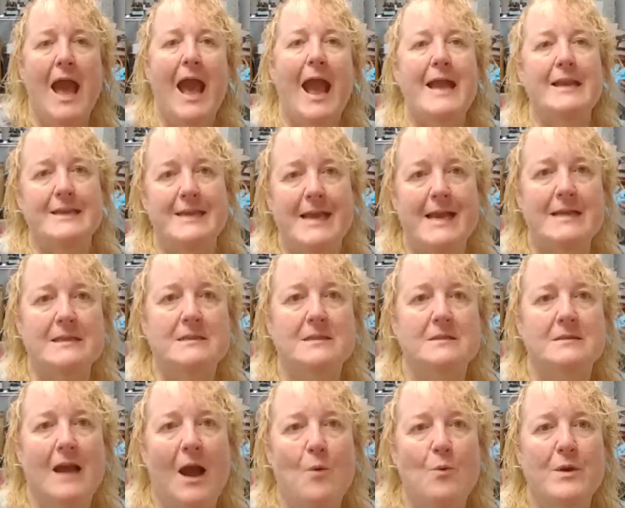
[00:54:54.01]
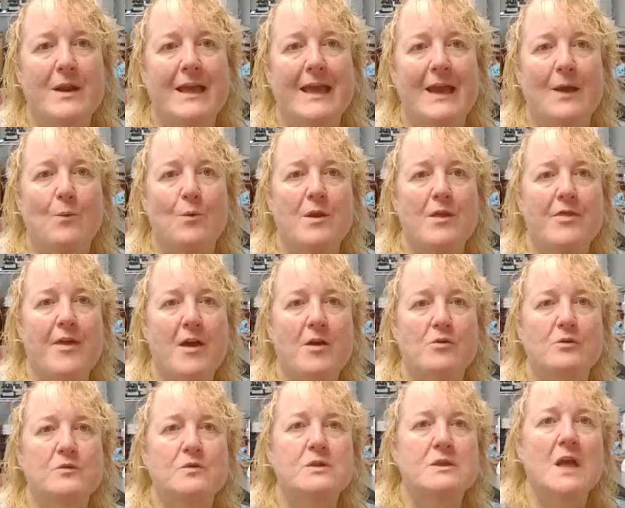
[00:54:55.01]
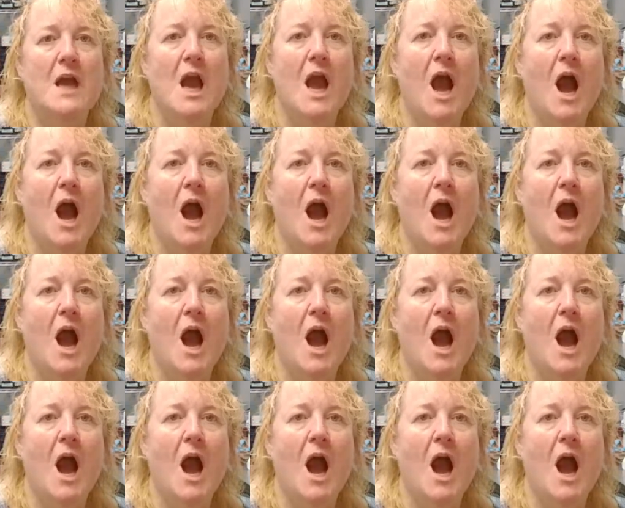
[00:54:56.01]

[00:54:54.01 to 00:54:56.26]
And yes, I want to get one of those.